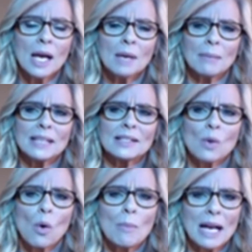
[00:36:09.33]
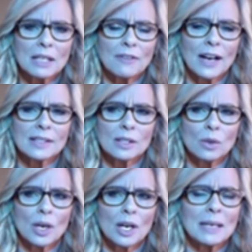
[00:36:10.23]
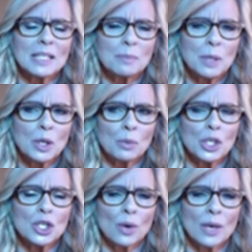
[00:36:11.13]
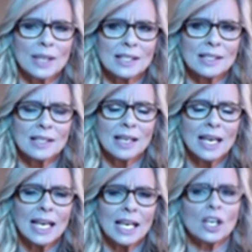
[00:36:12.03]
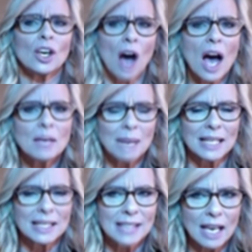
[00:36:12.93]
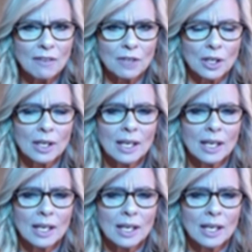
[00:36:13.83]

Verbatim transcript: My soul magnifies the Lord, and my spirit rejoices in God, my Savior.